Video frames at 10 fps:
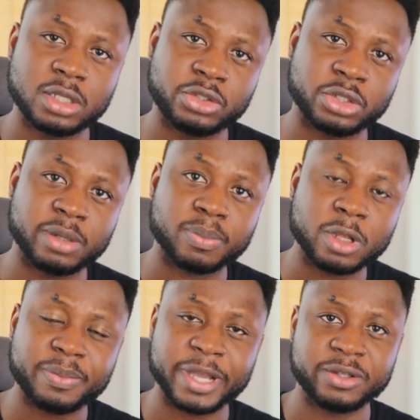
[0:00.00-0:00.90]

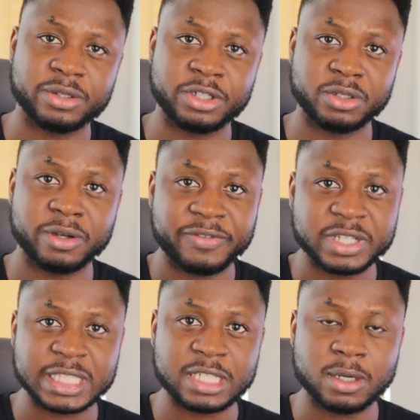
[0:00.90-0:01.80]
employed by the
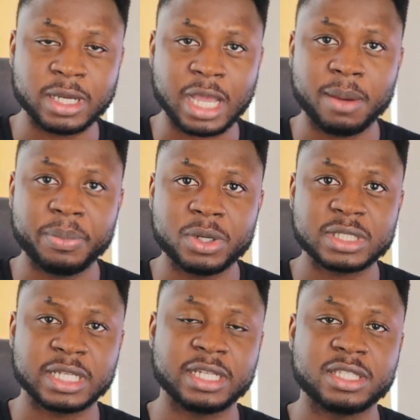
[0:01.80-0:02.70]
university on
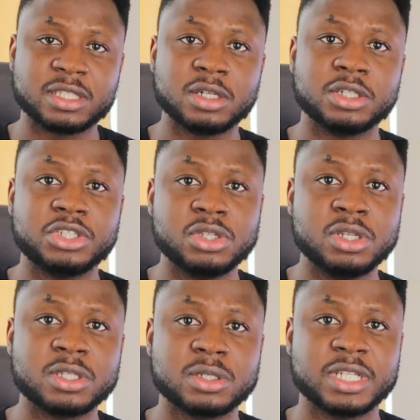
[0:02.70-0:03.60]
campus, and as such you
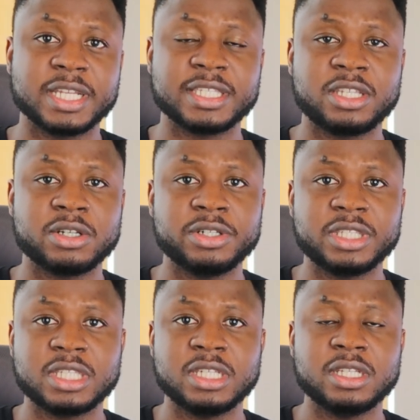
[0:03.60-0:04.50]
need social
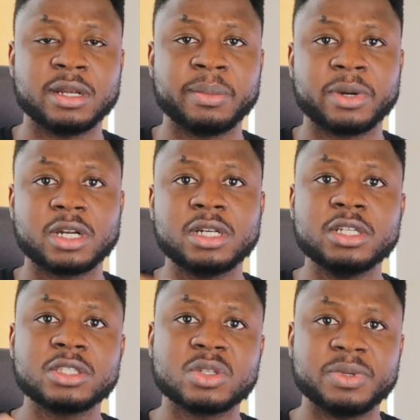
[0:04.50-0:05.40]
security number
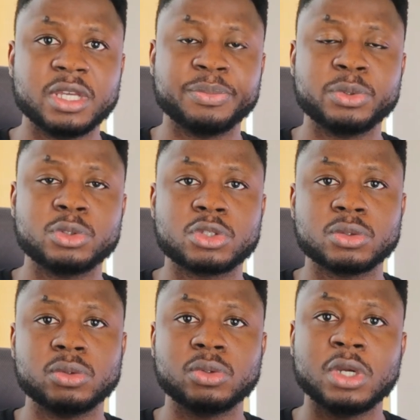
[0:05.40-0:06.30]
to be able
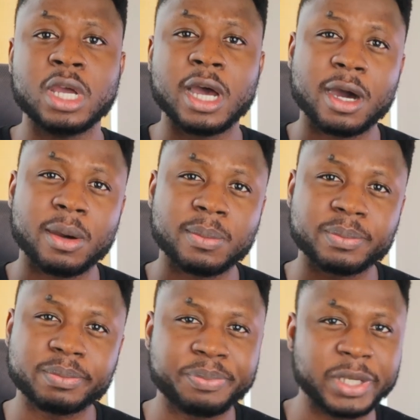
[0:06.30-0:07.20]
to
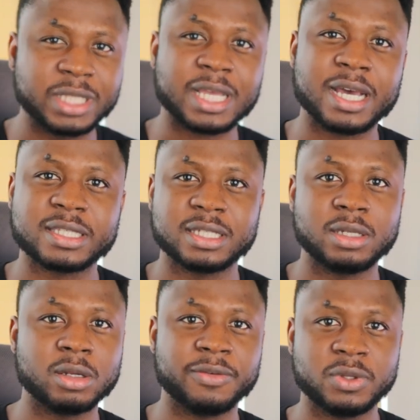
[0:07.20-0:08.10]
pay tax and
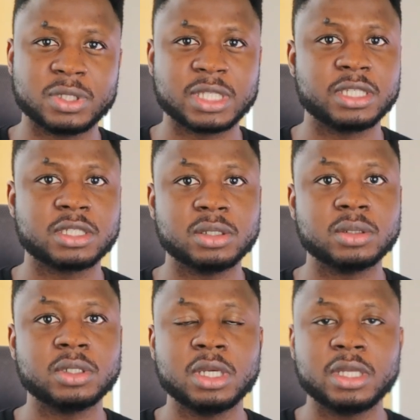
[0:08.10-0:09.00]
all of those things.
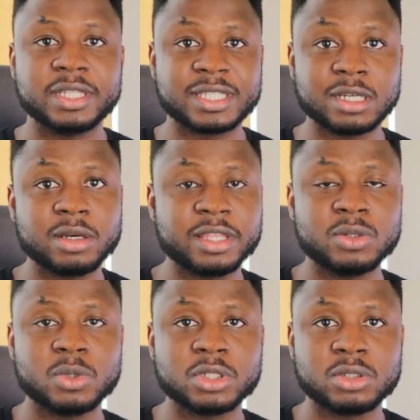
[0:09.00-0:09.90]
So the second thing
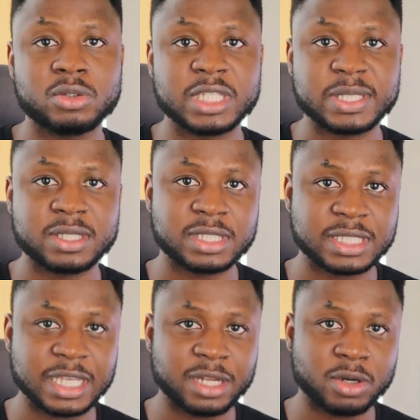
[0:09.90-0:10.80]
you want to do is
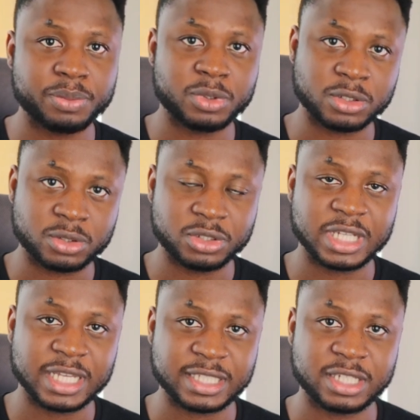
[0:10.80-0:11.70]
set up your
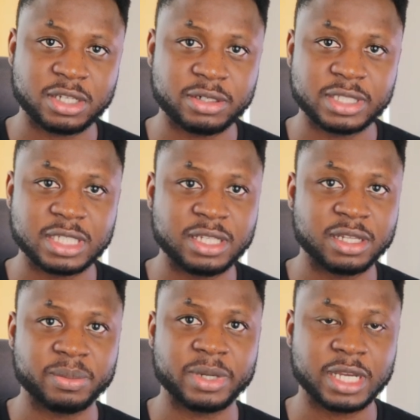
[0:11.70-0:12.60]
social security
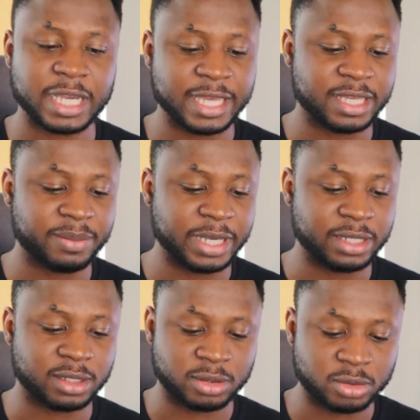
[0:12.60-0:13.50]
number, either by
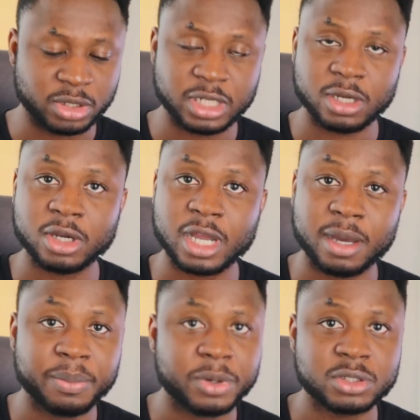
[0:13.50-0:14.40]
doing it on
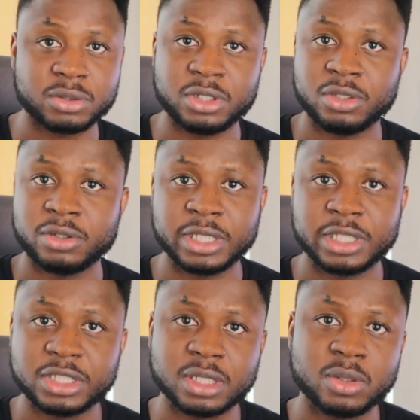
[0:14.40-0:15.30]
campus during the
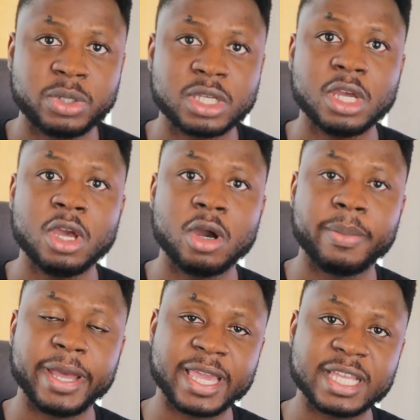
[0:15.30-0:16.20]
orientation week or
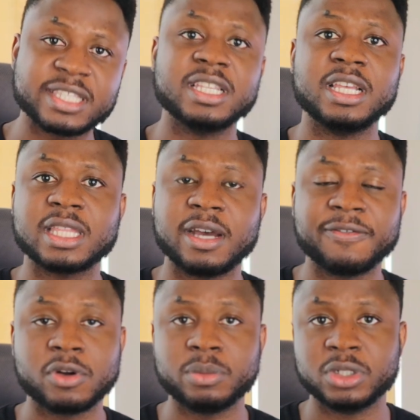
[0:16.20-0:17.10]
by getting a letter
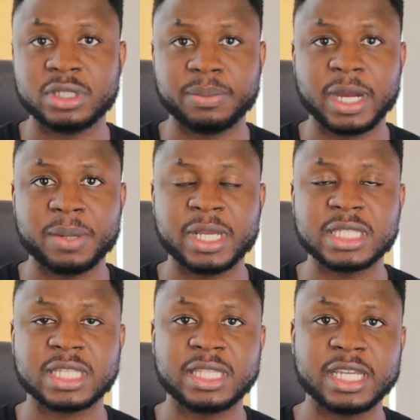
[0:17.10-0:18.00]
from your
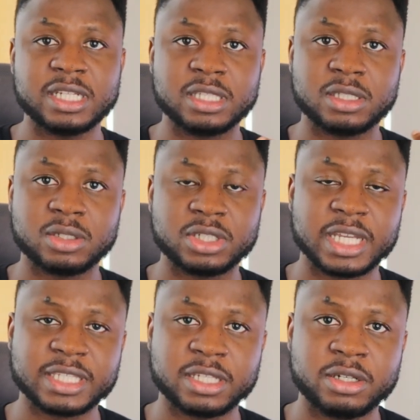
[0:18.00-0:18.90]
department and taking it to
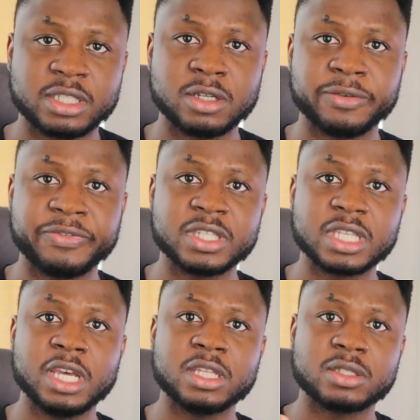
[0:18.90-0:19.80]
social security office
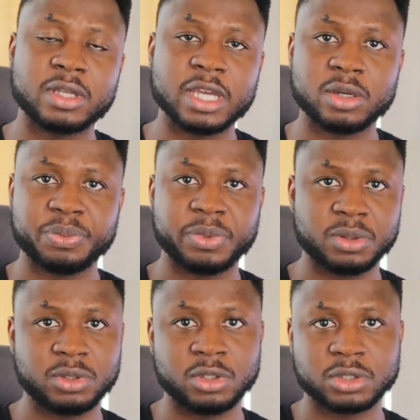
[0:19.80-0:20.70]
to get up
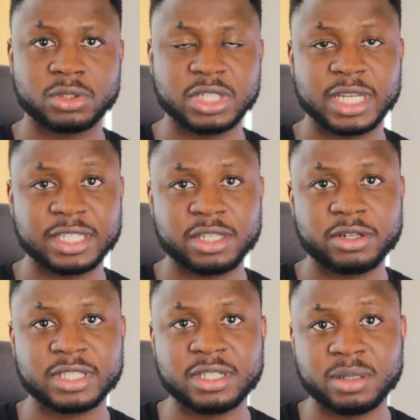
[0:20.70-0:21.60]
your social
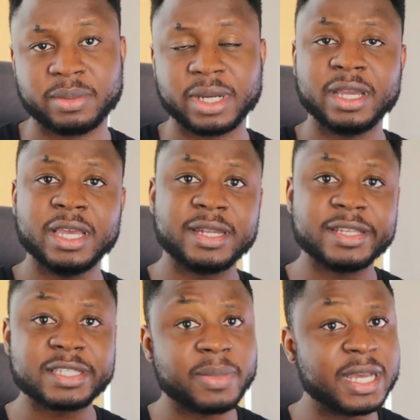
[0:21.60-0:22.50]
security number.
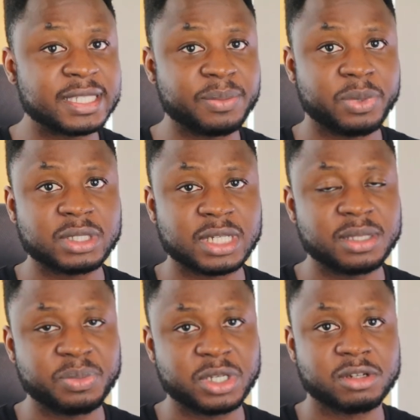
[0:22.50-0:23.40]
This number is
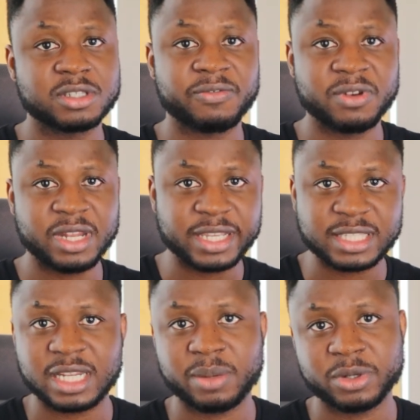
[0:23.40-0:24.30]
important because of the next
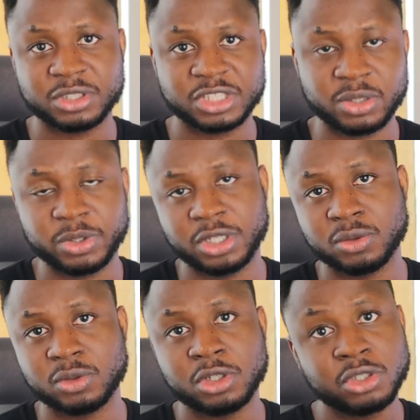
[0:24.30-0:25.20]
thing I'm going to share with
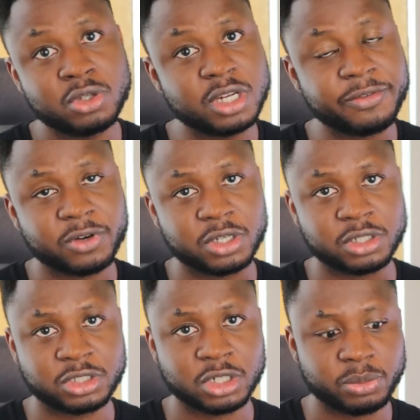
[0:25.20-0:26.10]
you. You need it for your
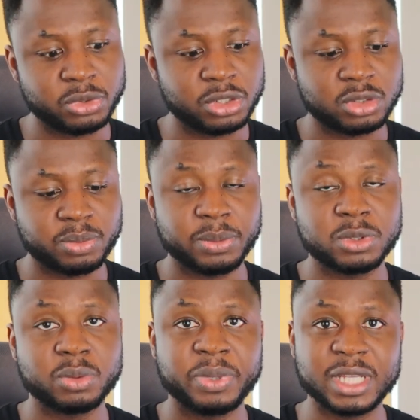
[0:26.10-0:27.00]
job, you need to be able
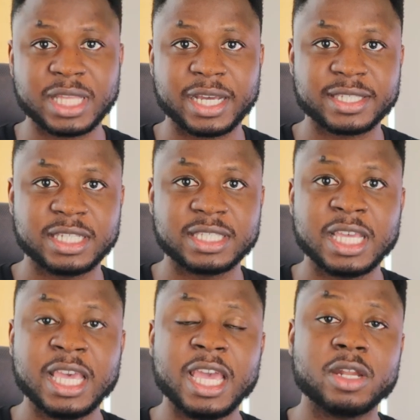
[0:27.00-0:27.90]
to pay taxes,
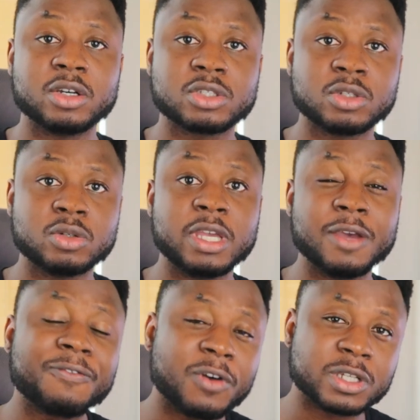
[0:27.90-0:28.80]
and also
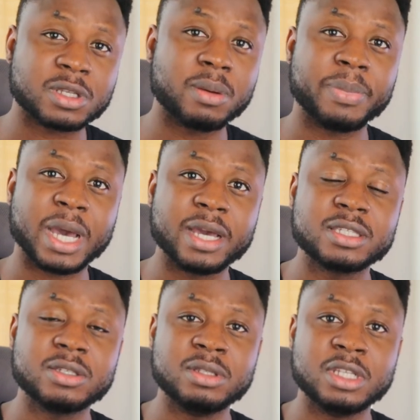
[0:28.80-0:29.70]
for some
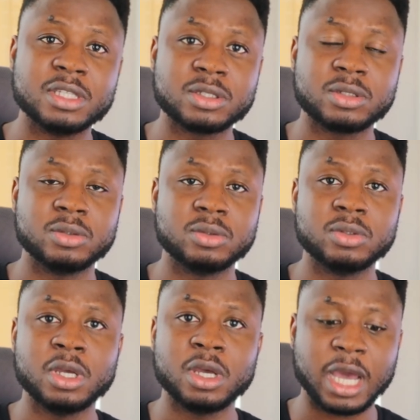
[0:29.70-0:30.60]
banks you need to
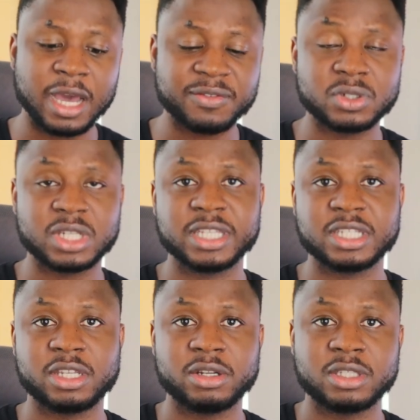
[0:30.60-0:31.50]
have social
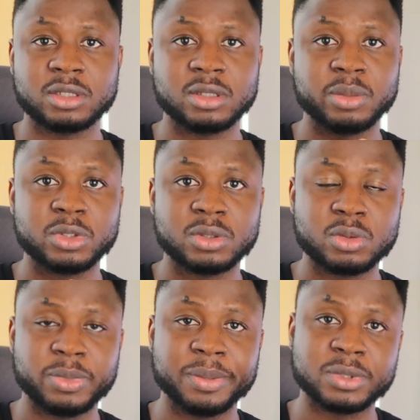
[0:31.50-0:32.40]
security to
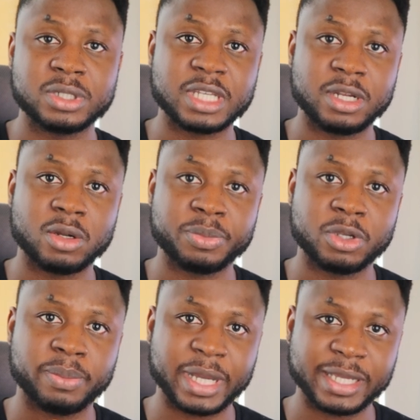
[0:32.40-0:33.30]
be able to set up
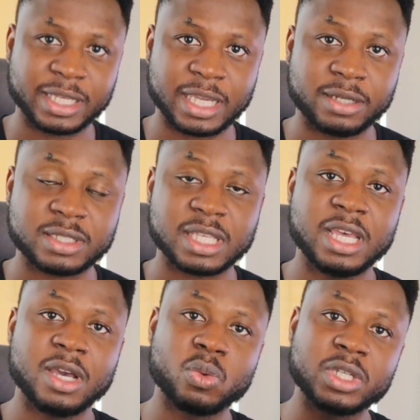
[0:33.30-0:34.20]
your bank account,
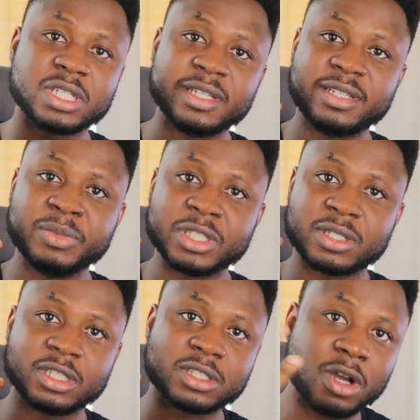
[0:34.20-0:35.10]
which leads me to
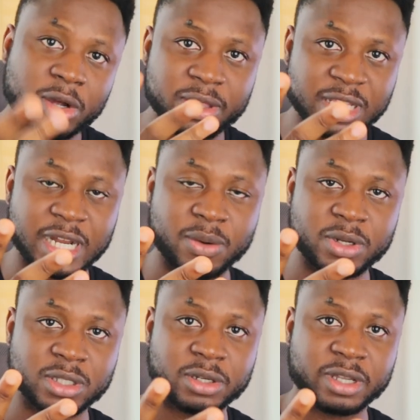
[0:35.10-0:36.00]
the third thing that I want
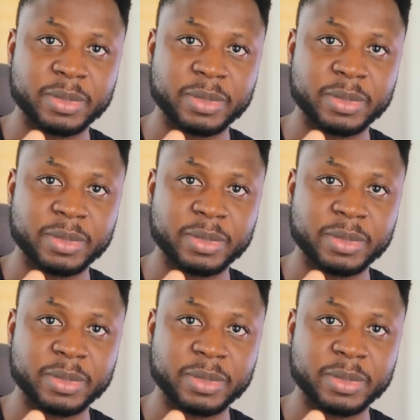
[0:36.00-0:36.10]
to talk